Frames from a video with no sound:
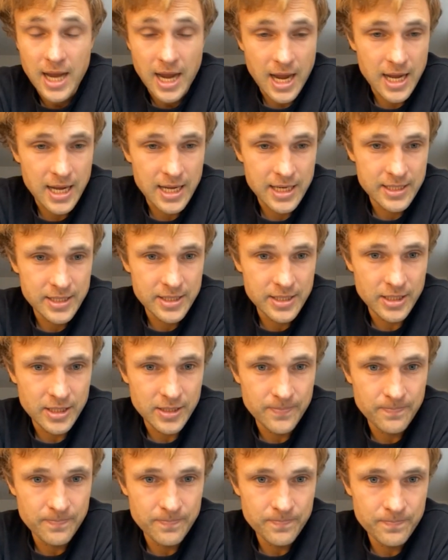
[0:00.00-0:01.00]
And I
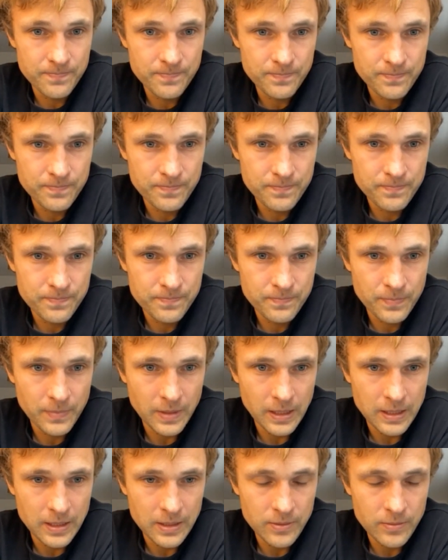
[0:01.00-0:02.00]

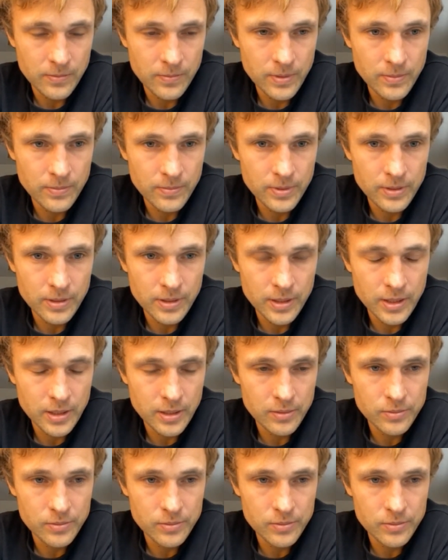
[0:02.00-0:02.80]
remember I